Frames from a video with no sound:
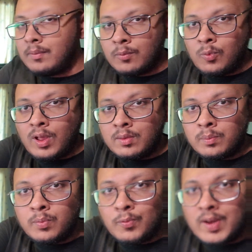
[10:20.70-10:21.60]
well
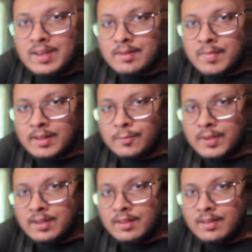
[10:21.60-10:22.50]
braided, by the
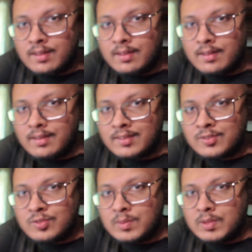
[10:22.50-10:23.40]
way,
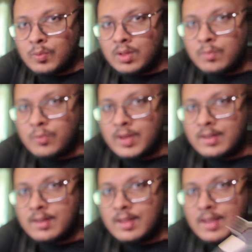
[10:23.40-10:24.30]
extremely well
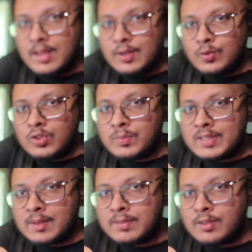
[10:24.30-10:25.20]
braided USB
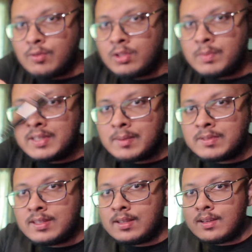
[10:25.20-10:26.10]
Type-C to USB
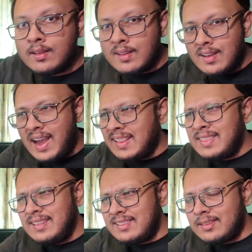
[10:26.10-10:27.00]
Type-C. I
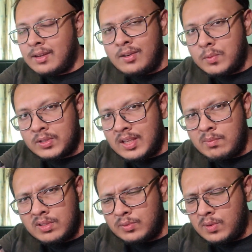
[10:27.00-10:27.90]
think it's a Thunderbolt
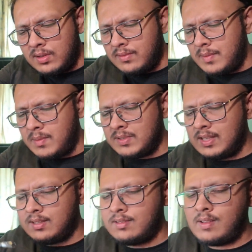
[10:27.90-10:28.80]
cable as well, if I'm not
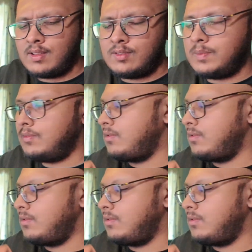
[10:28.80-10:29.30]
mistaken. I could be